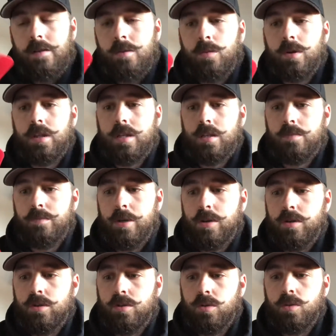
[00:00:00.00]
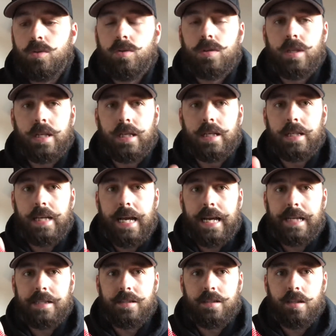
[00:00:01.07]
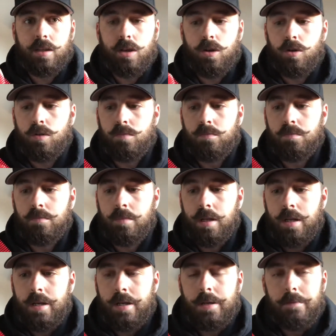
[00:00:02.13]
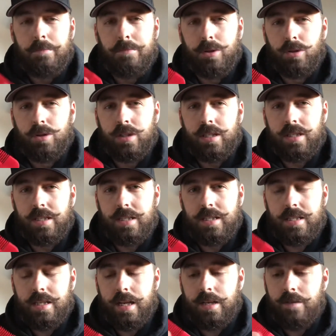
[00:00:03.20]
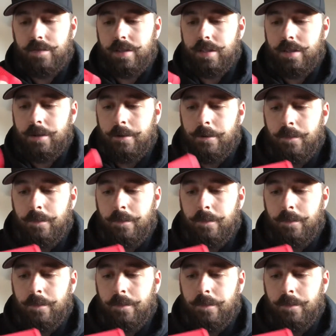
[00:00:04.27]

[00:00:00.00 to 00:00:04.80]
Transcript: with this beard tool, and it has the comb built into the side of it.